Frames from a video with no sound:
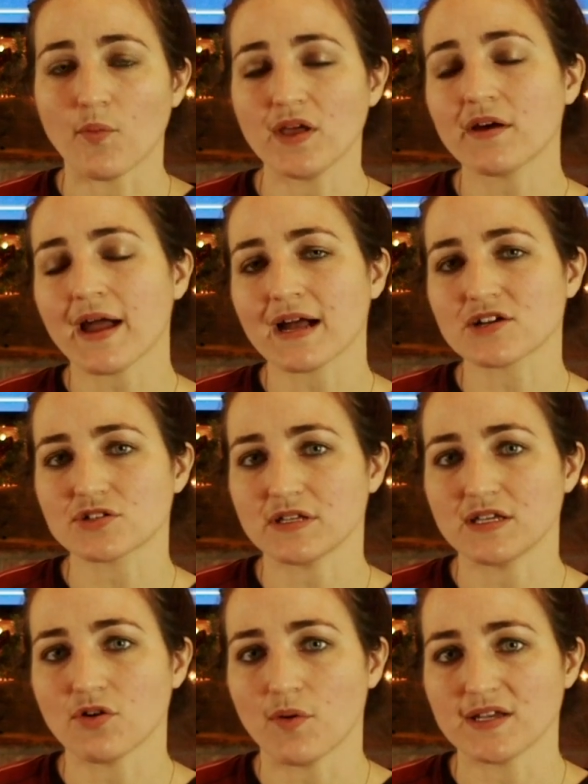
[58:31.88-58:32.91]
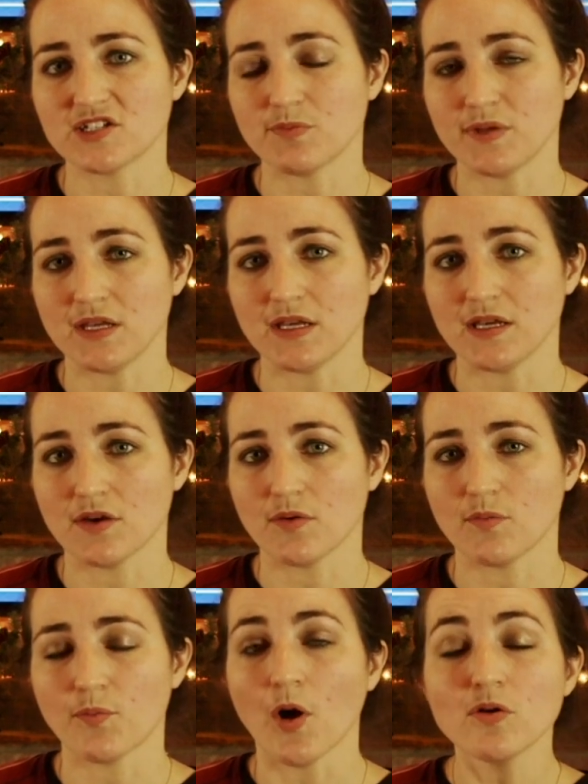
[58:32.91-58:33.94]
We are actually going to be
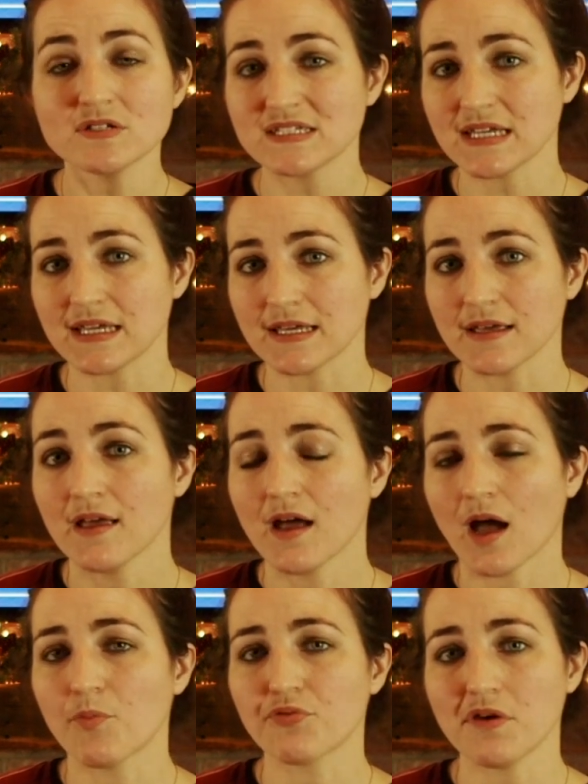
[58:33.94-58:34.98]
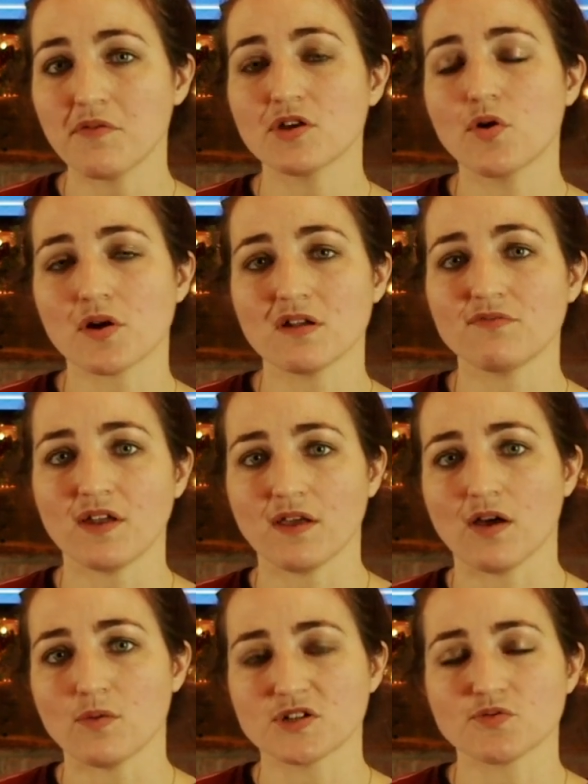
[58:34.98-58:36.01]
posting a pre-recorded
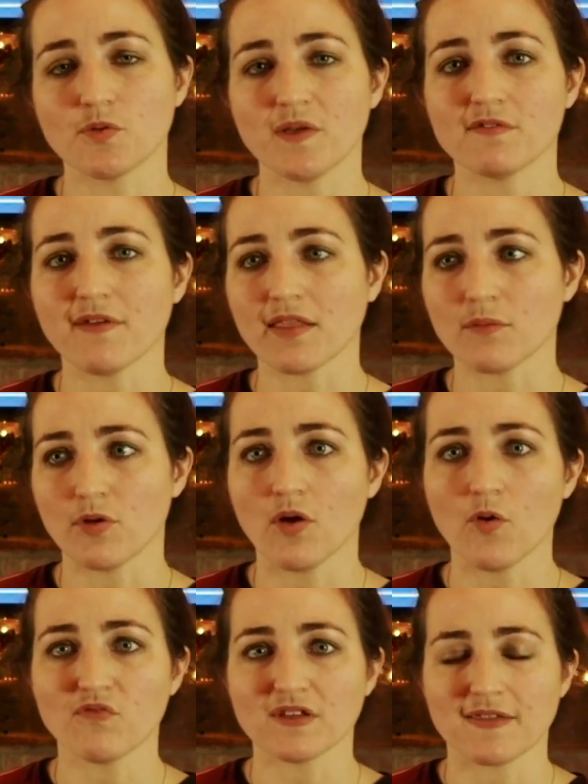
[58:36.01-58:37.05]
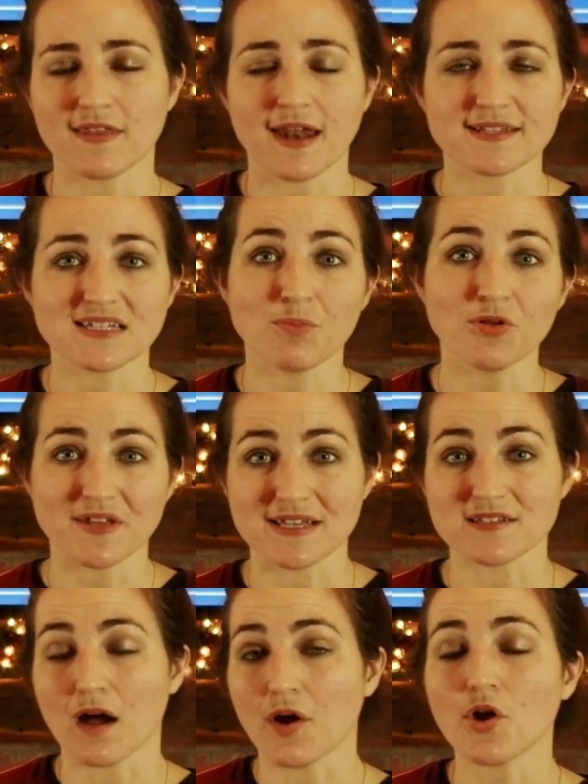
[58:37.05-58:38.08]
video, which will be available hopefully in the next couple of
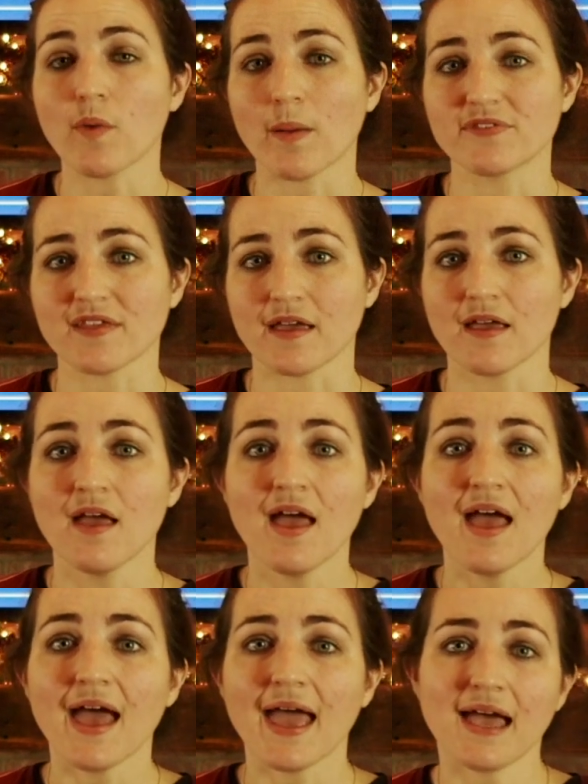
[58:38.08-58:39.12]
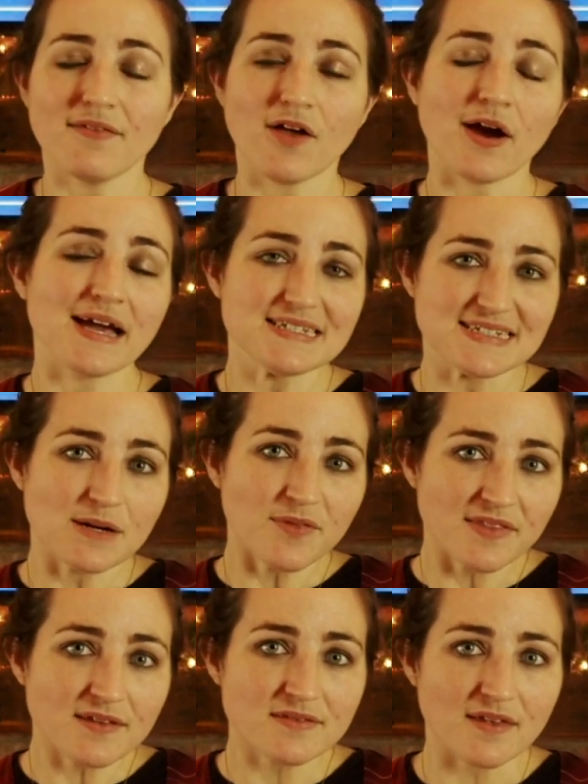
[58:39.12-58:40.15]
days on our website. And our idea
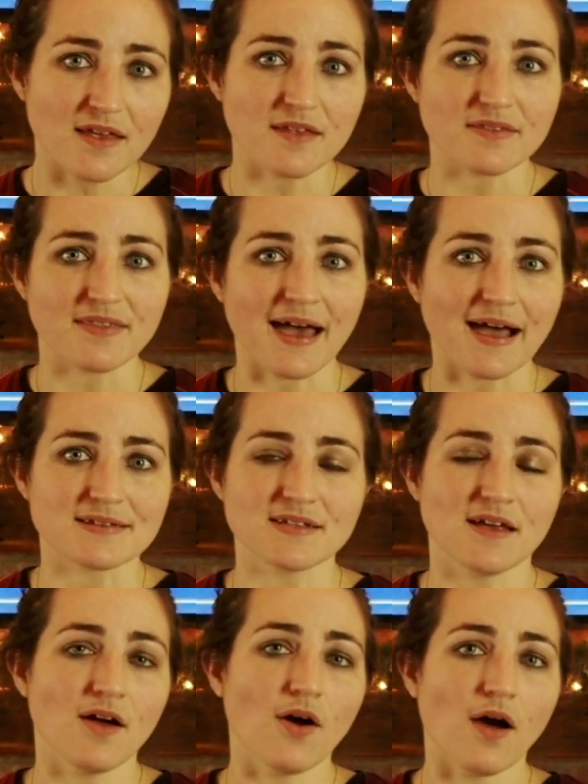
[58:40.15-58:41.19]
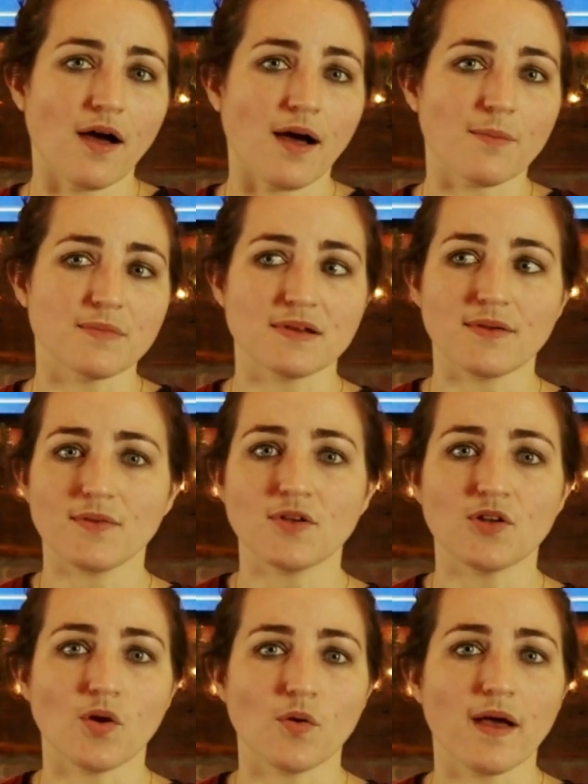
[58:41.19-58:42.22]
with this is that
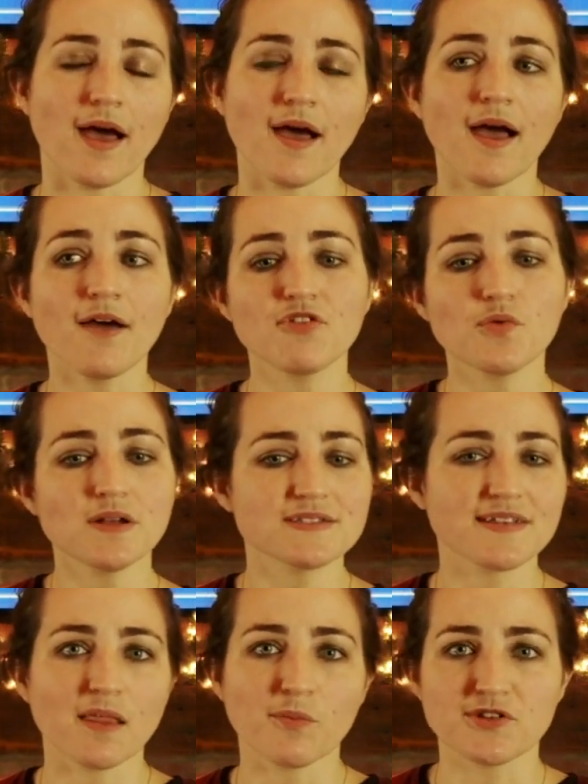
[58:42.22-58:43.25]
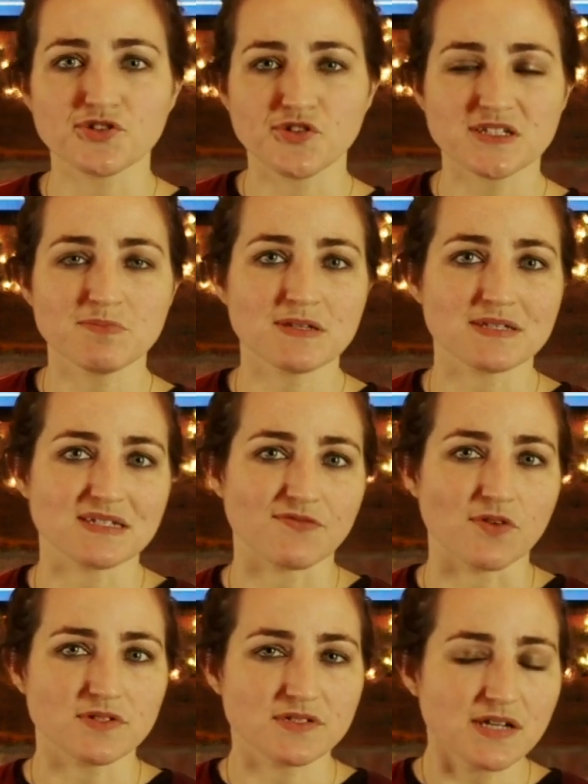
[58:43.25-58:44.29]
everyone celebrates Christmas at
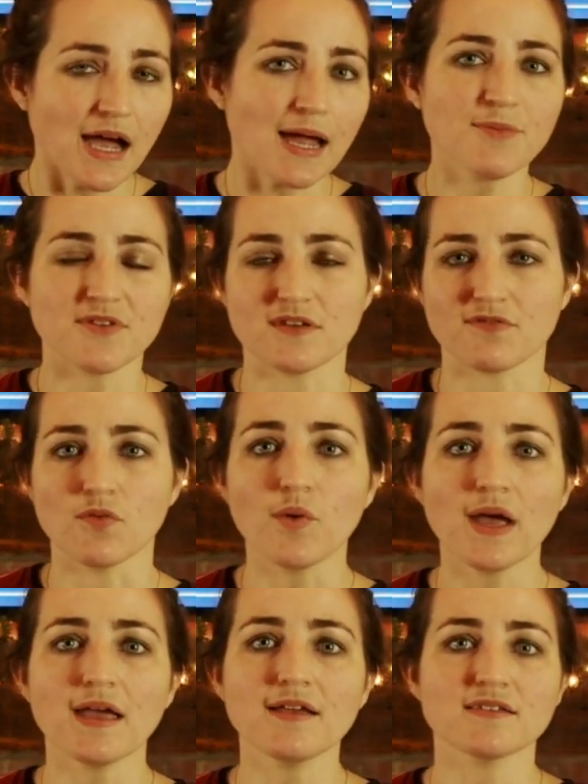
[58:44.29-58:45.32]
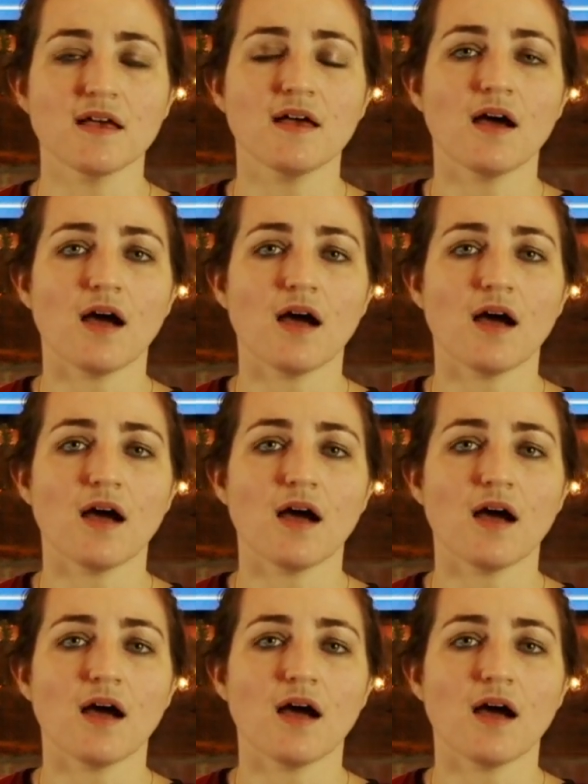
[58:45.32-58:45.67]
different times in different ways,